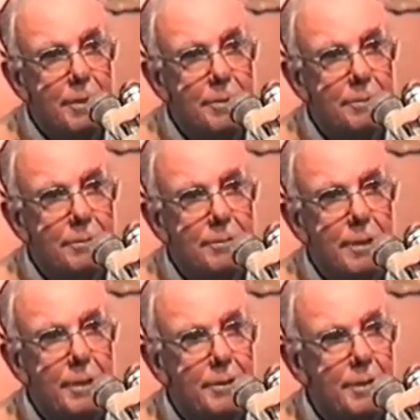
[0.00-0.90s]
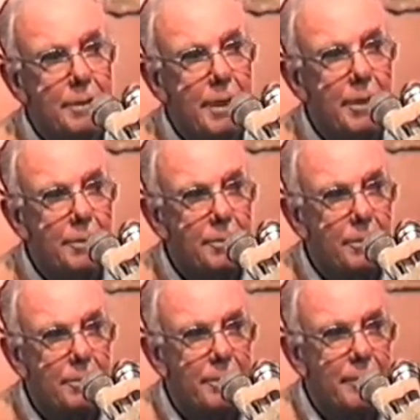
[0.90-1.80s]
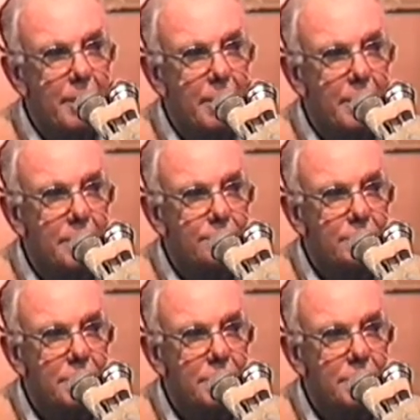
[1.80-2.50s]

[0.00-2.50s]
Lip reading: until 1982 or something like that.